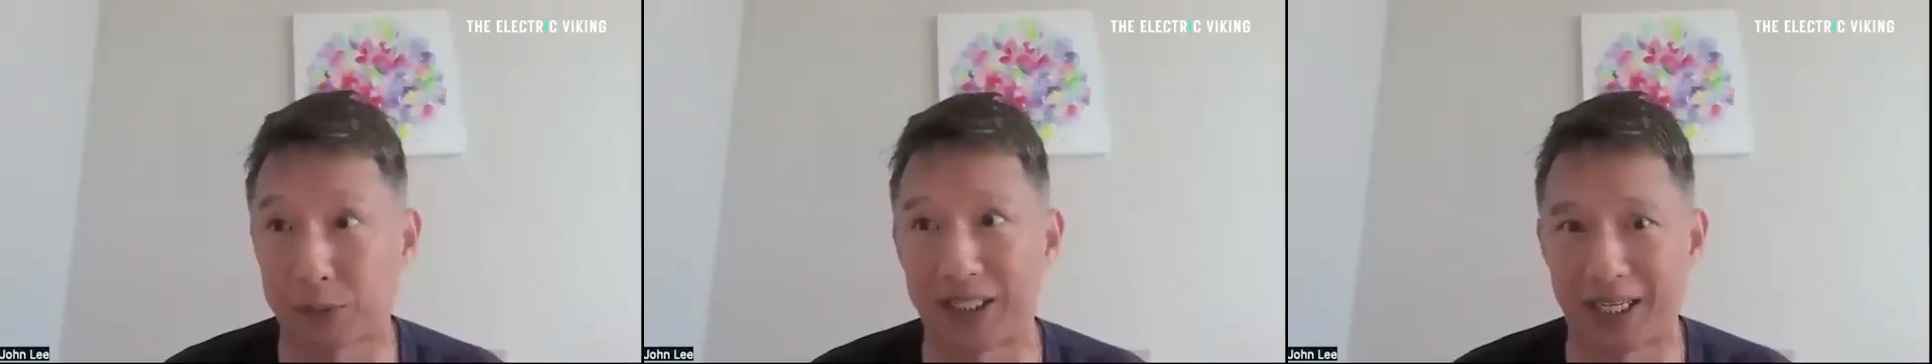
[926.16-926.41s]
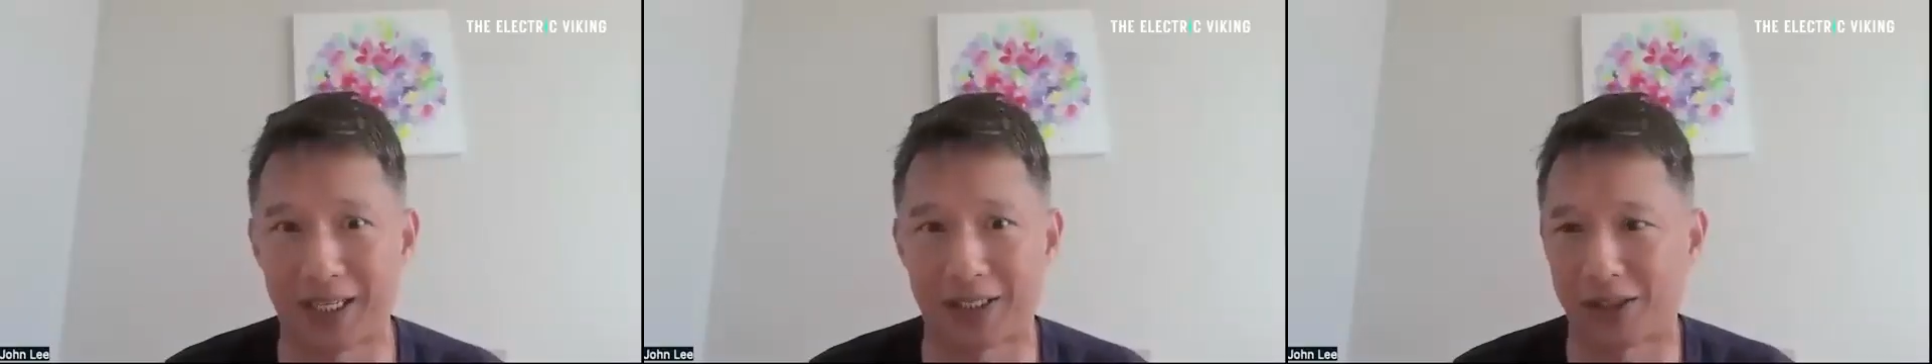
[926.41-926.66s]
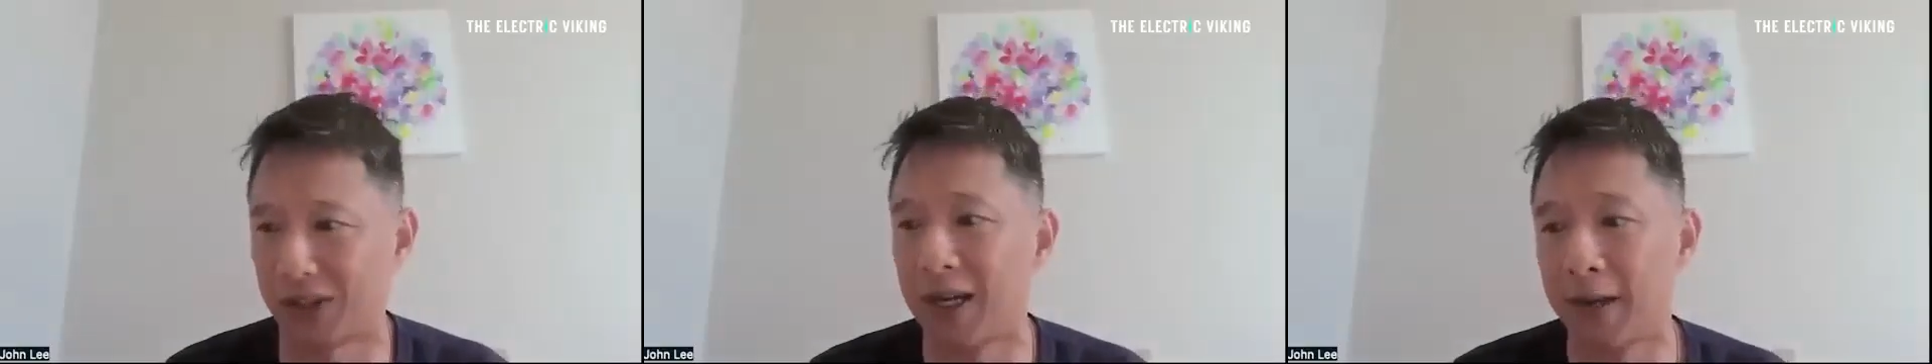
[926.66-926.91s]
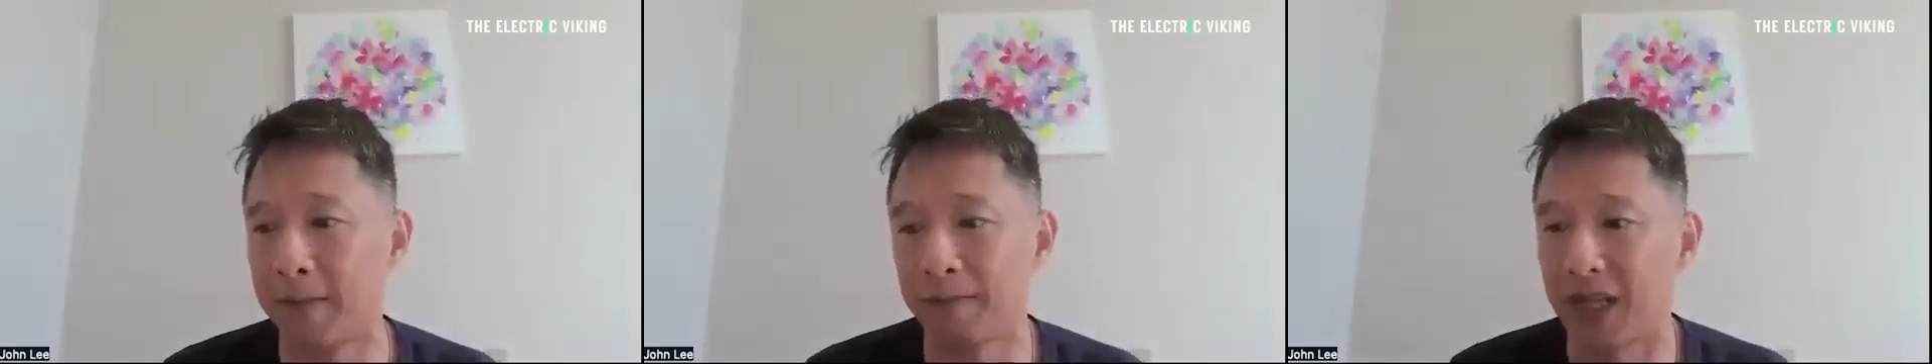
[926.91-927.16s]
last 3 years,
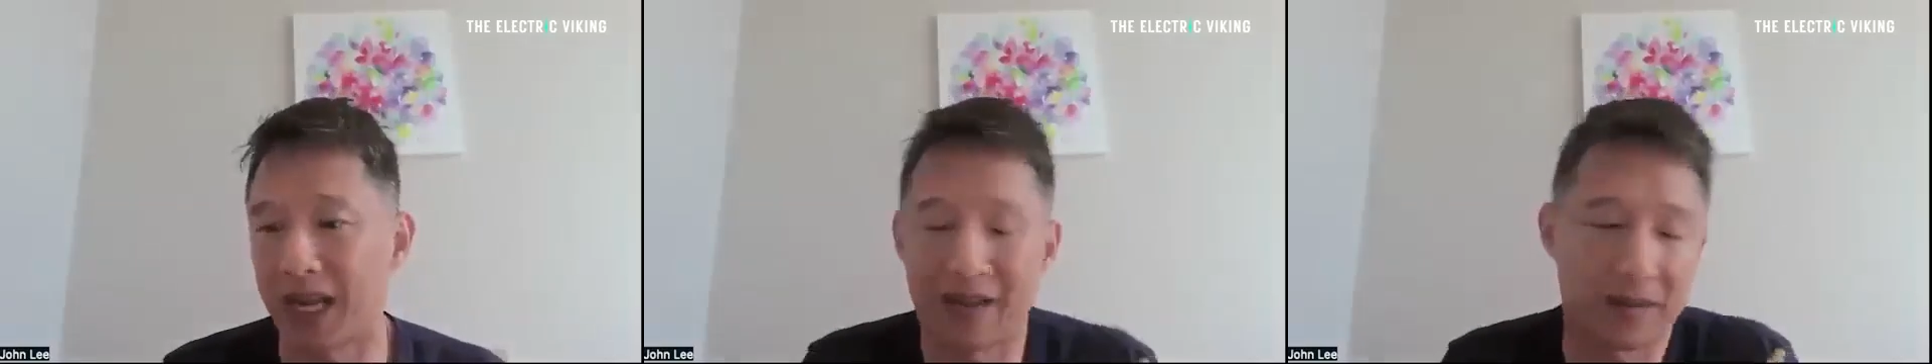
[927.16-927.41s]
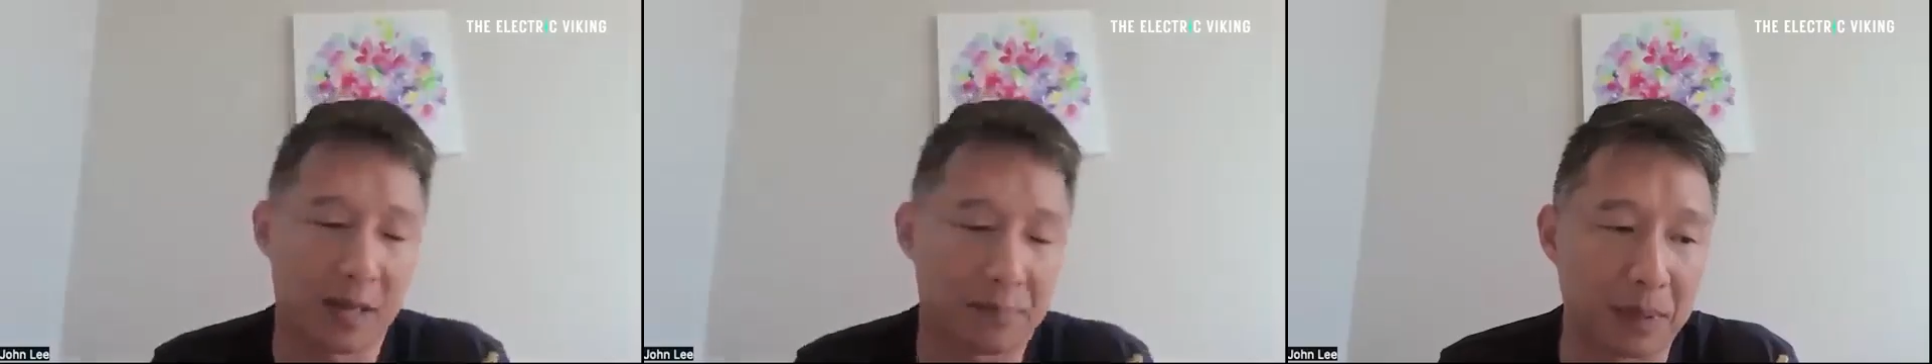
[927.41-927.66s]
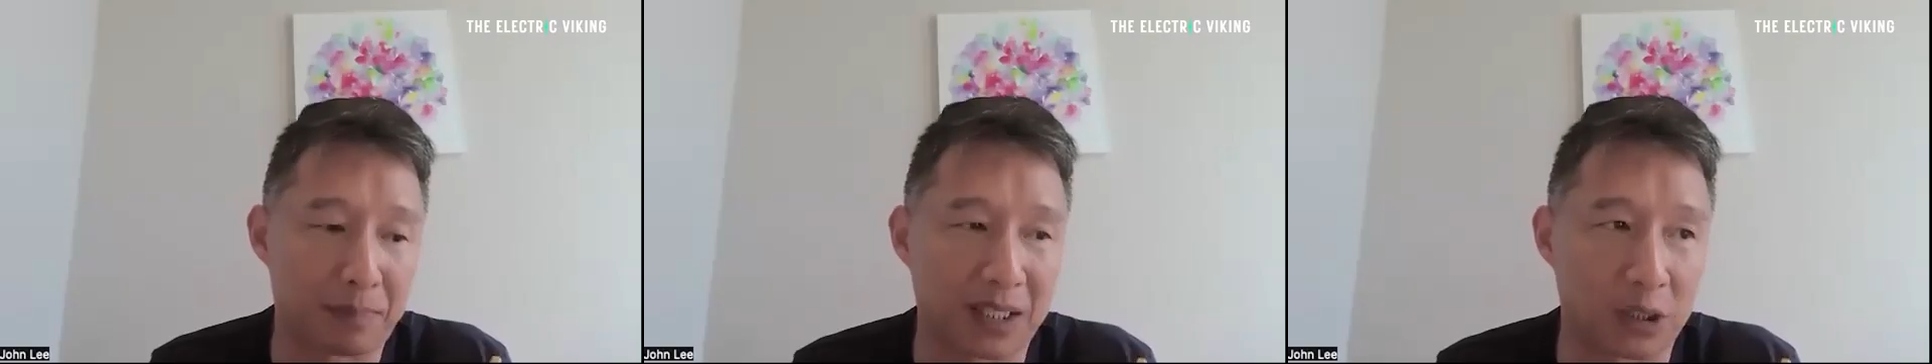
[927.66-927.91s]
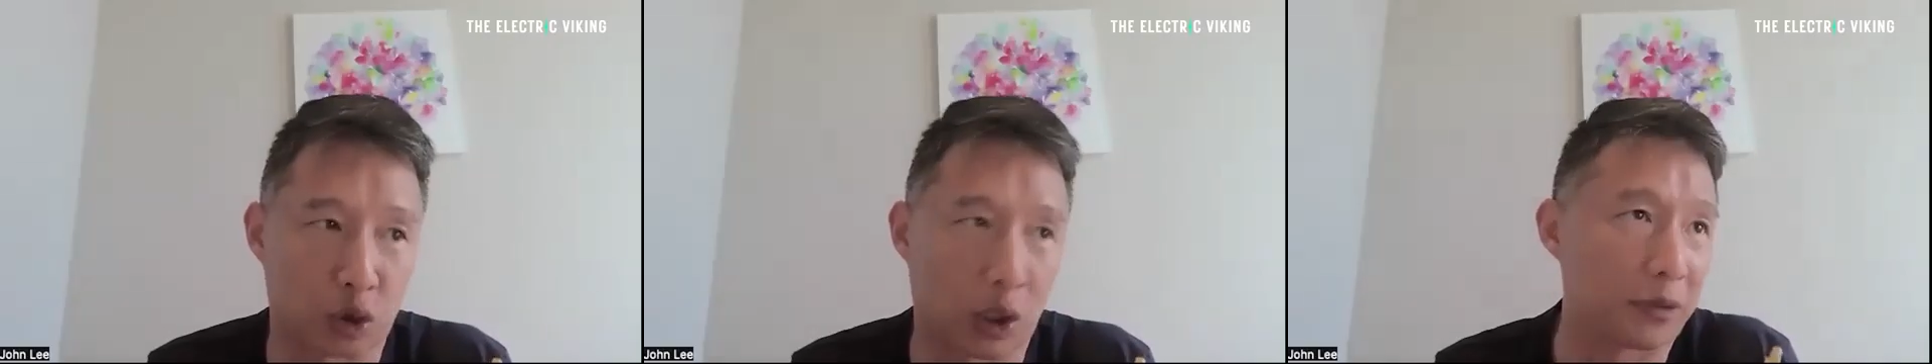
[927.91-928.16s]
and but
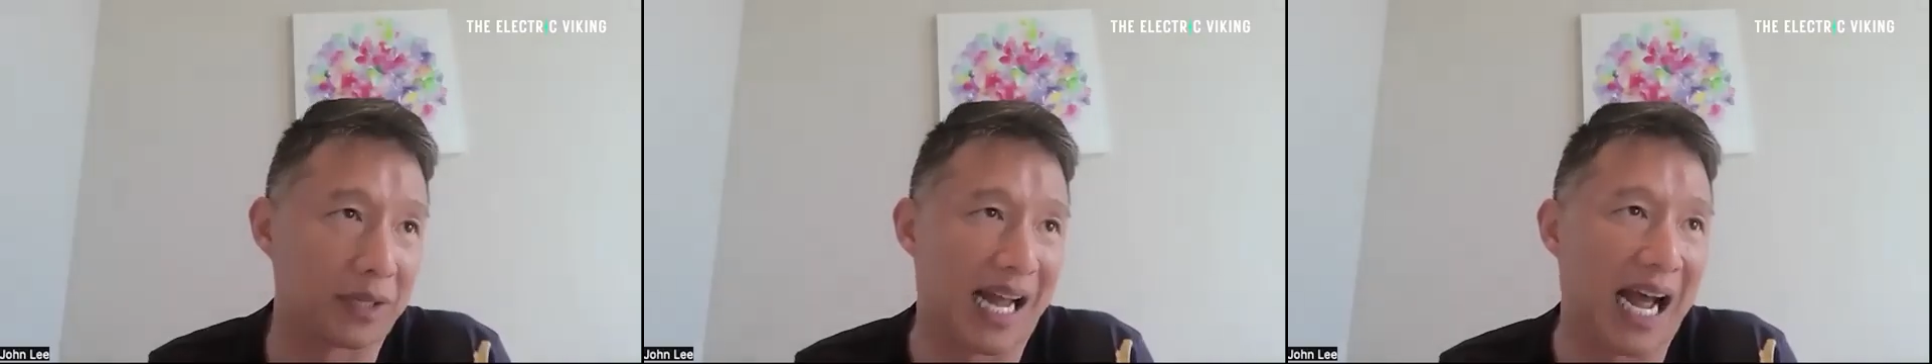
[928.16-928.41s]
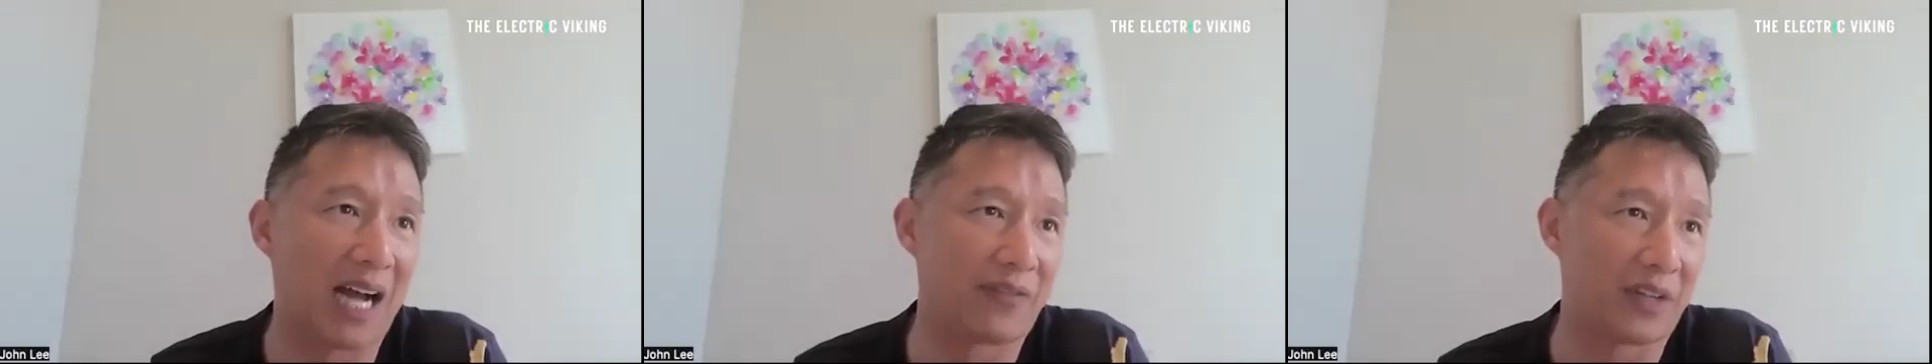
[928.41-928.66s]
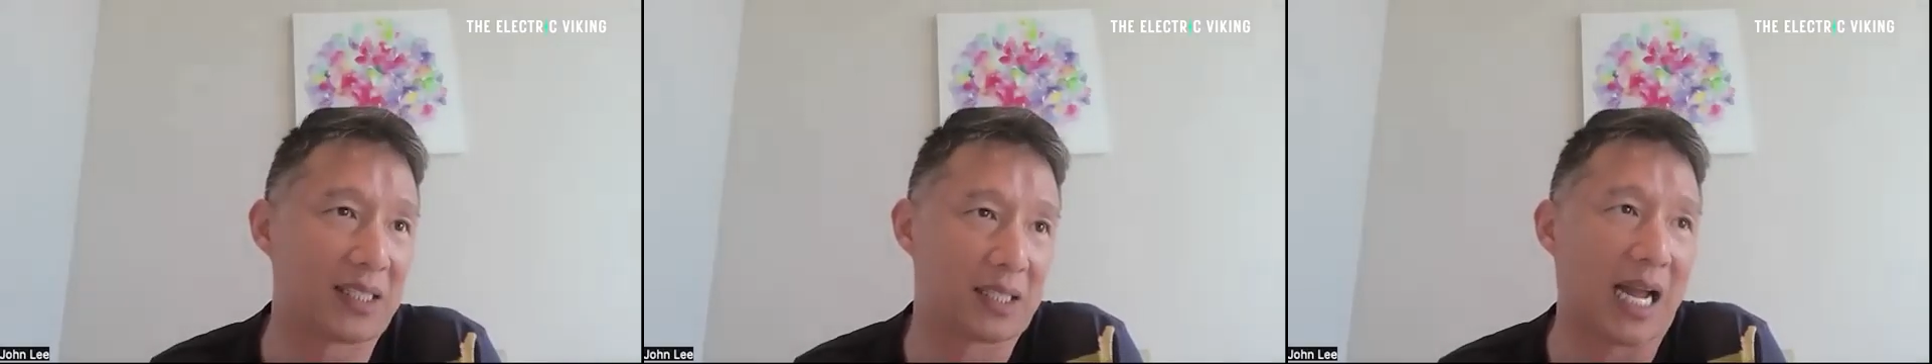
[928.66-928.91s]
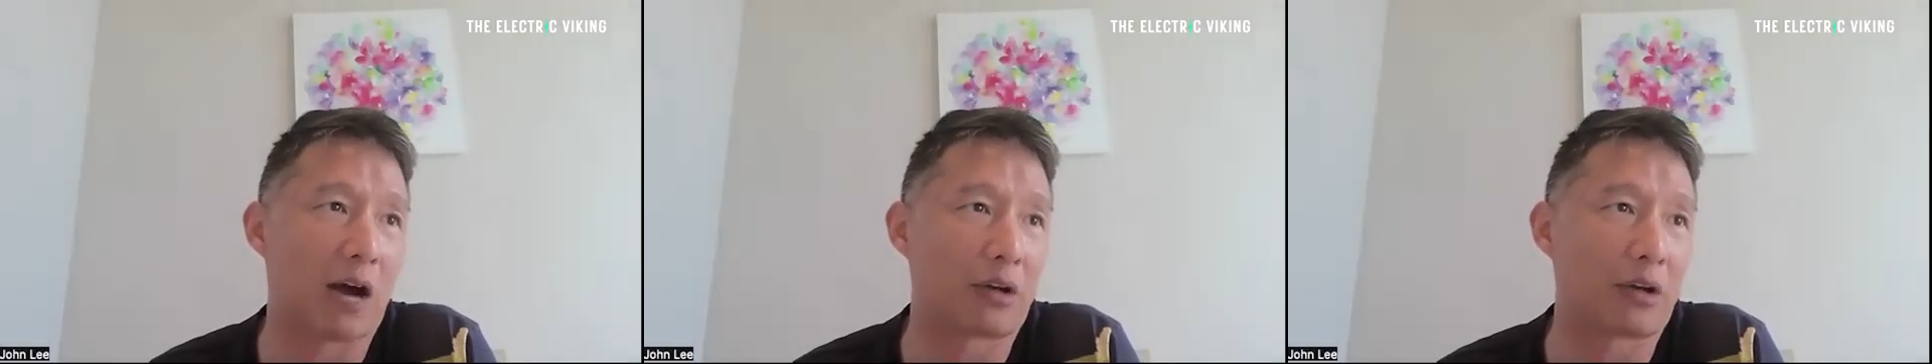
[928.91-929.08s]
the struggle they have is